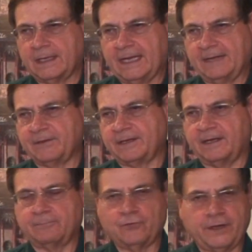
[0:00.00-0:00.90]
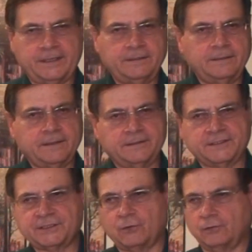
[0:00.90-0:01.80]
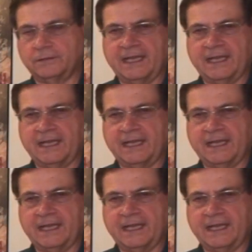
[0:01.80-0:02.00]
I am going to upgrade this old